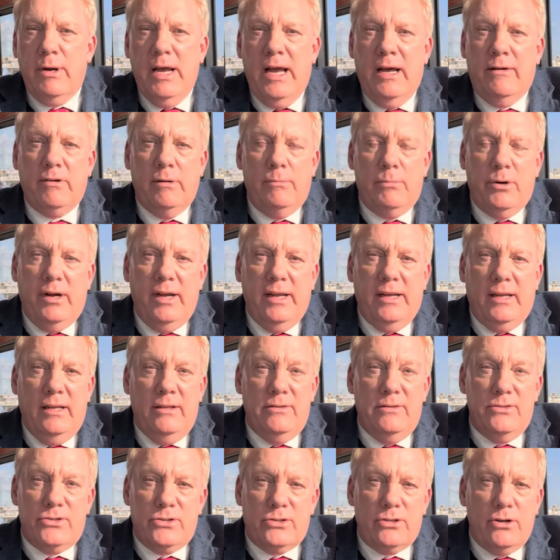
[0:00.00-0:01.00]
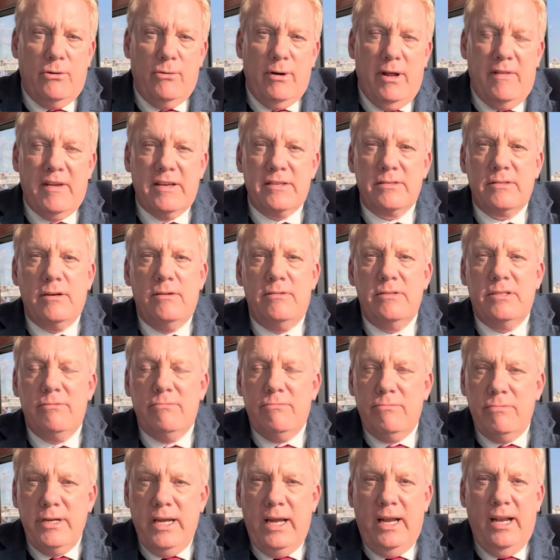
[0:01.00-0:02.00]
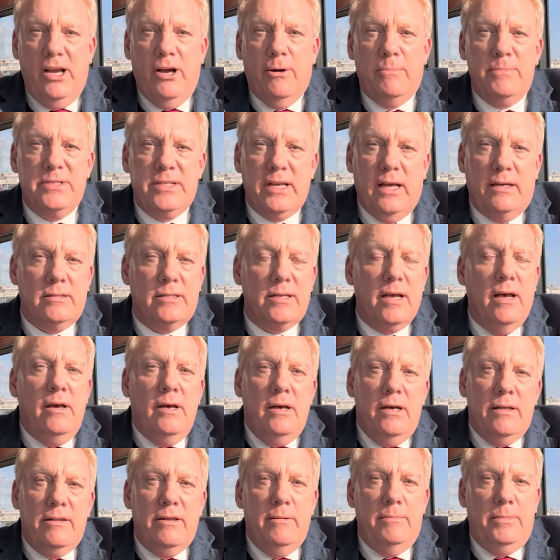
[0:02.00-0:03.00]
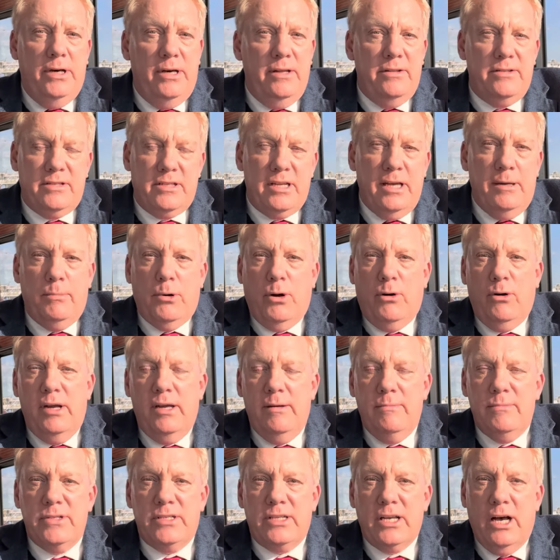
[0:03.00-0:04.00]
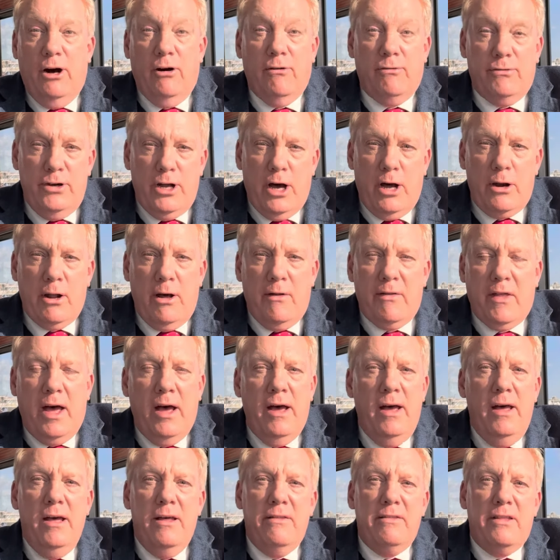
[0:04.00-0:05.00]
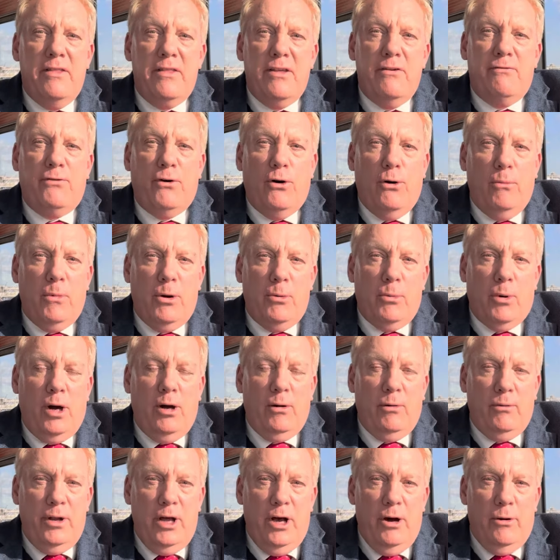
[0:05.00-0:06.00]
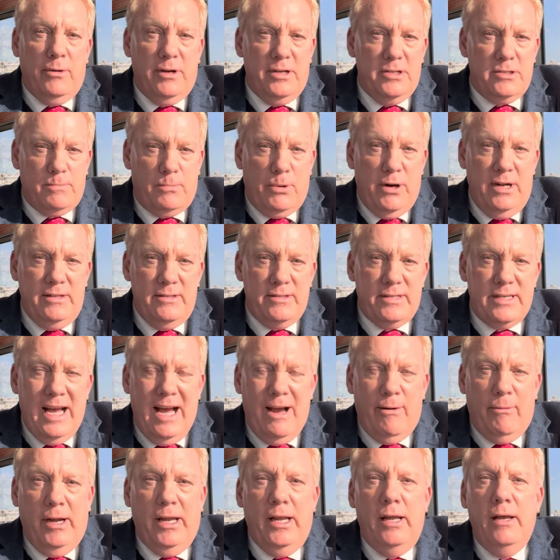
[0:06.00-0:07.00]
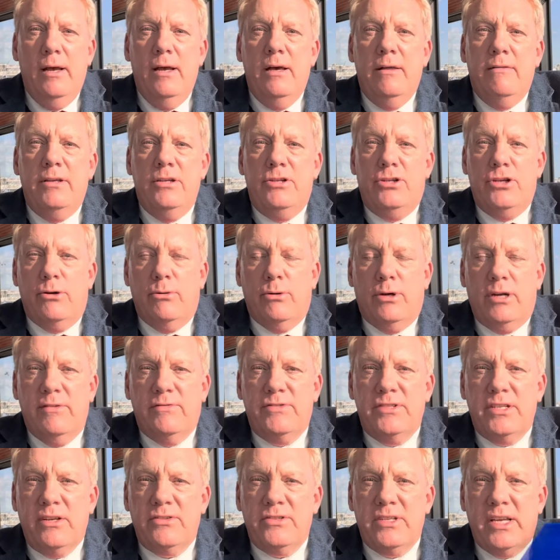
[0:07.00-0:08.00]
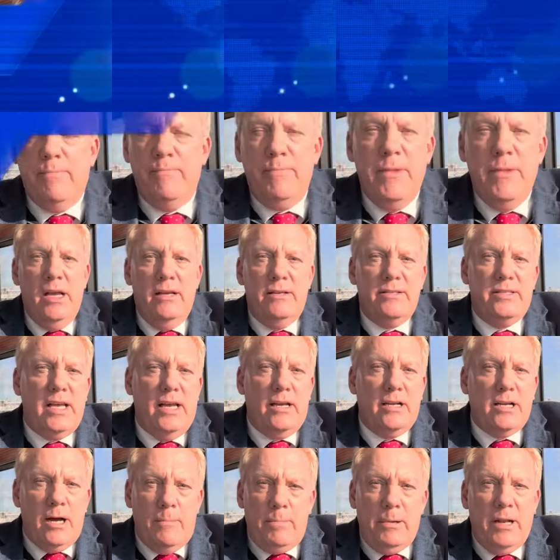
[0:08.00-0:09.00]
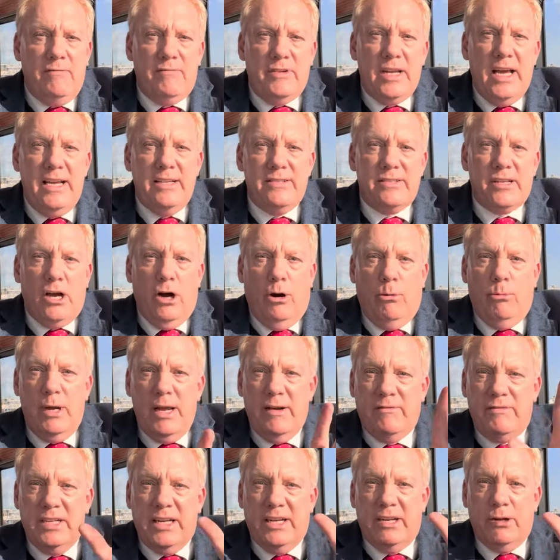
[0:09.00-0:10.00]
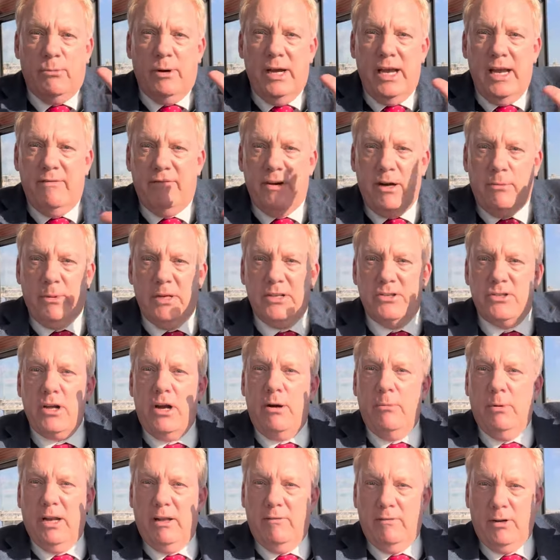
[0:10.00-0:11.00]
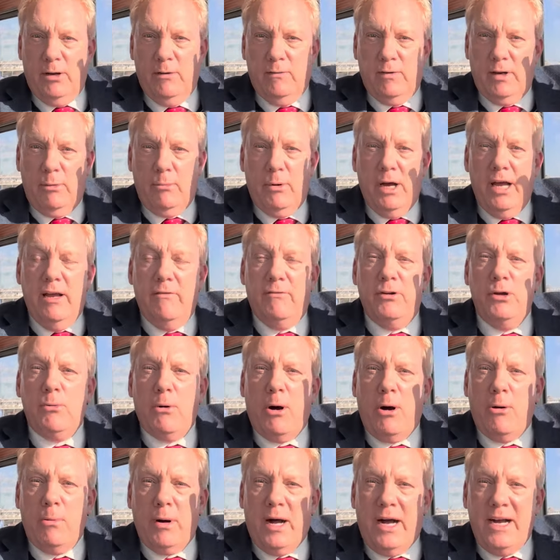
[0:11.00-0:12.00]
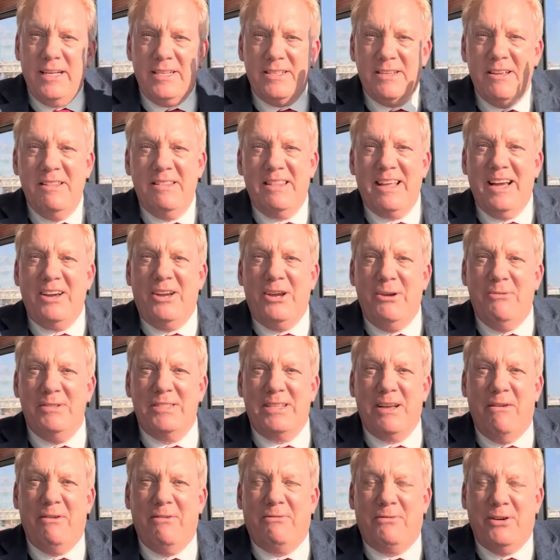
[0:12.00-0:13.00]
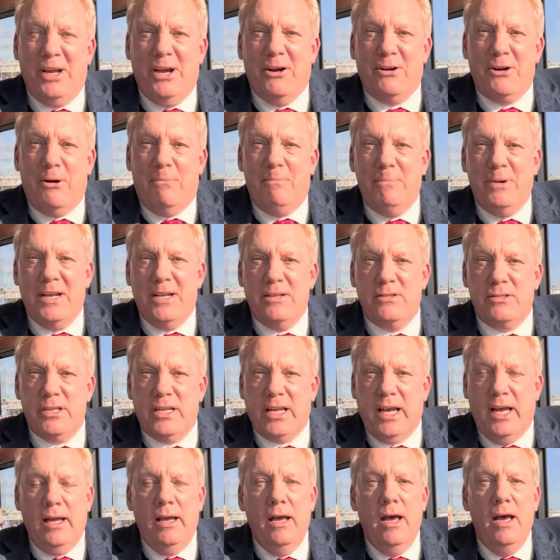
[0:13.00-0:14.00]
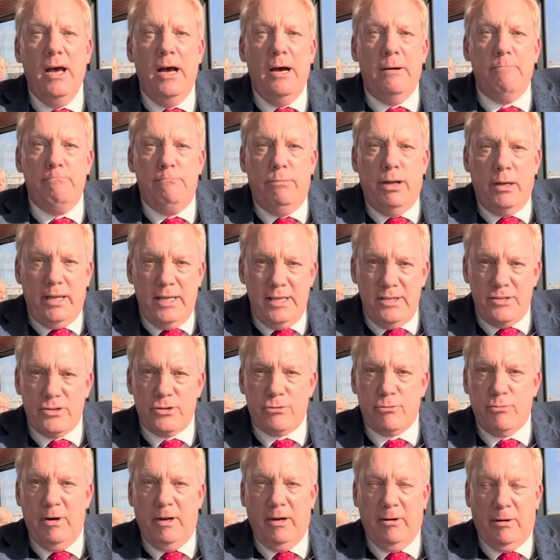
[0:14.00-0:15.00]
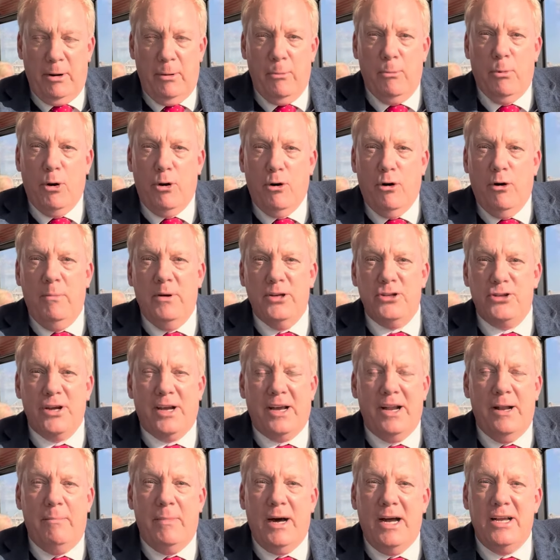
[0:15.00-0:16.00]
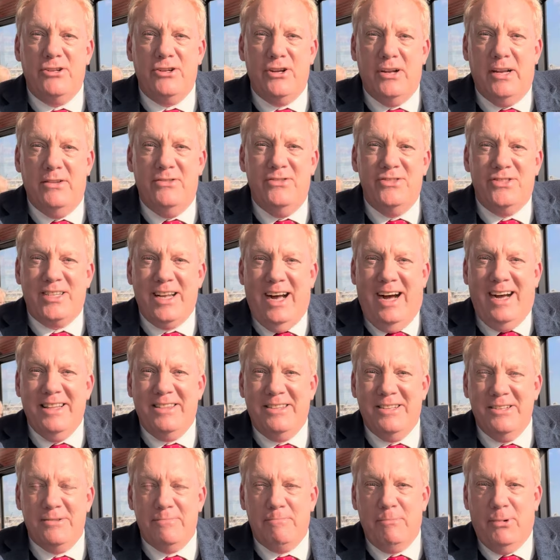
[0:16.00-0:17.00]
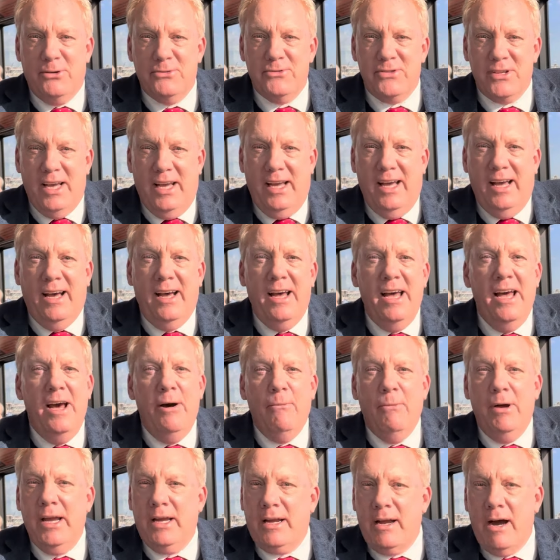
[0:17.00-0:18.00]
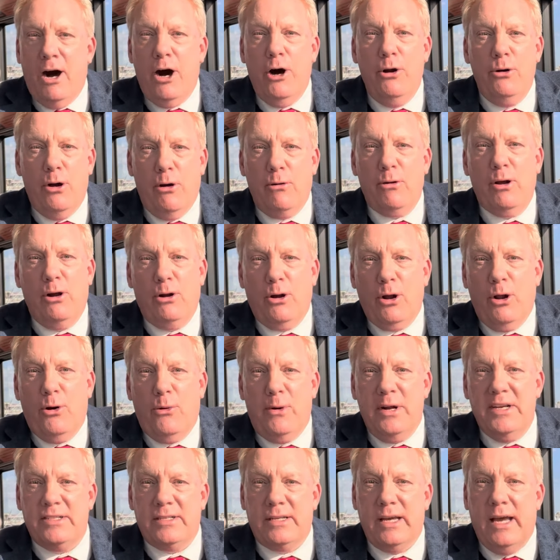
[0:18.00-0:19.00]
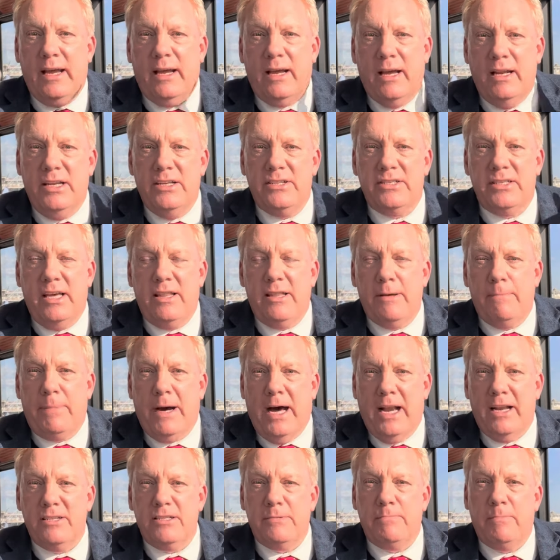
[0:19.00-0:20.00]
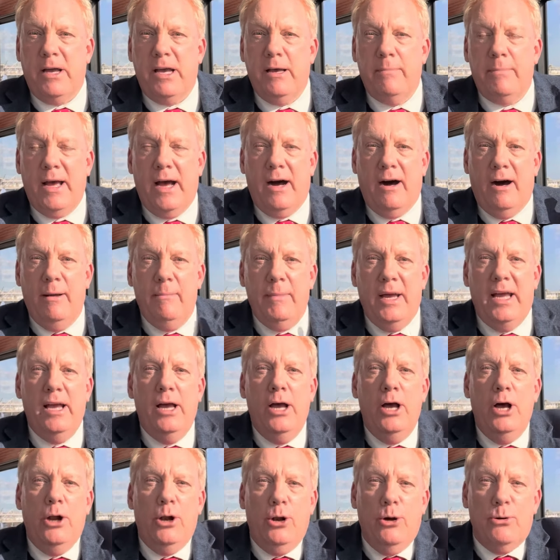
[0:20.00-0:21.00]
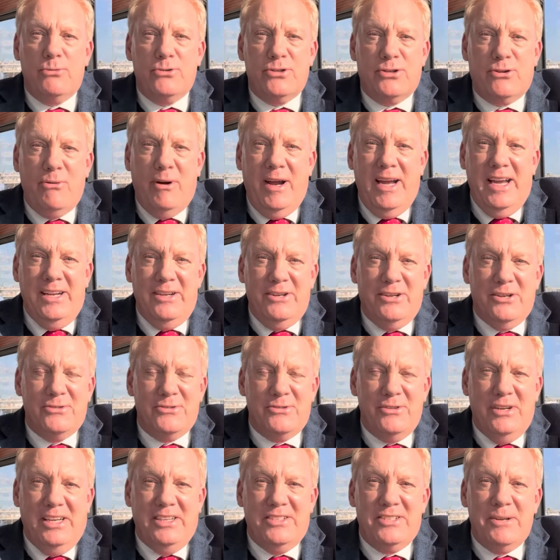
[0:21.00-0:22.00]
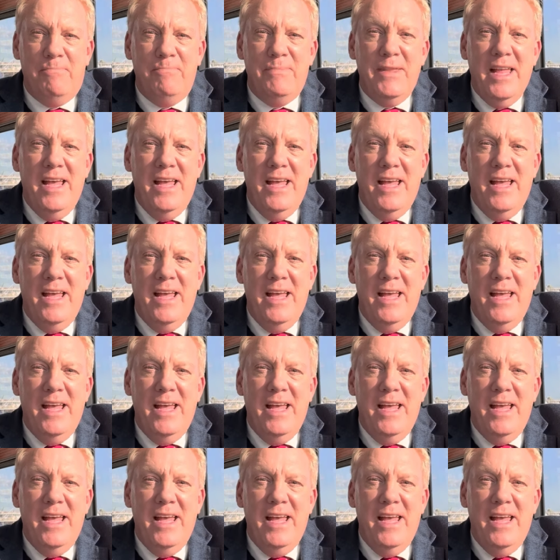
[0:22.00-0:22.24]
we have a breaking story that's going to really upset the birthday boy himself, none other than the former royal known as Prince Harry, the Duke of Sussex. See, a couple of days ago, we haven't had a wave, have we? Sorry, we'll have a lovely wave. You all right? Thank you as ever for your company today. Blisteringly warm, as you can imagine, inside this bus here. We can't knock a glory day. Can you see the palace pier behind me? Looks great, doesn't it?